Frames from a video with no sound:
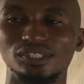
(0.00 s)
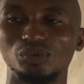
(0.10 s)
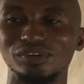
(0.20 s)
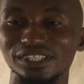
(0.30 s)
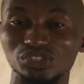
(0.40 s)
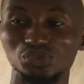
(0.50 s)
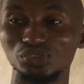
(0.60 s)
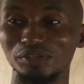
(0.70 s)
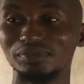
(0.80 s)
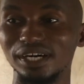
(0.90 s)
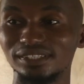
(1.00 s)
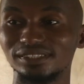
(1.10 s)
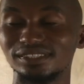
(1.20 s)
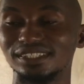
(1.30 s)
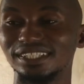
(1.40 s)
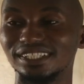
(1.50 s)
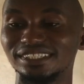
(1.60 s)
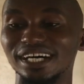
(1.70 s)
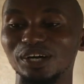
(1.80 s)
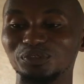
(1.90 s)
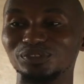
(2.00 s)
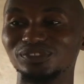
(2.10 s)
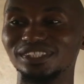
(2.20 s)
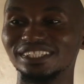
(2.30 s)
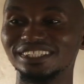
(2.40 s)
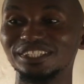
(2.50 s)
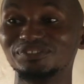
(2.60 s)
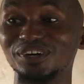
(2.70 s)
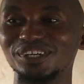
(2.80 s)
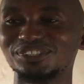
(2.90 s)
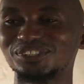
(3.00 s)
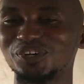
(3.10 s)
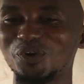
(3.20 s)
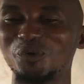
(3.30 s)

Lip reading: What are the two numbers that will give us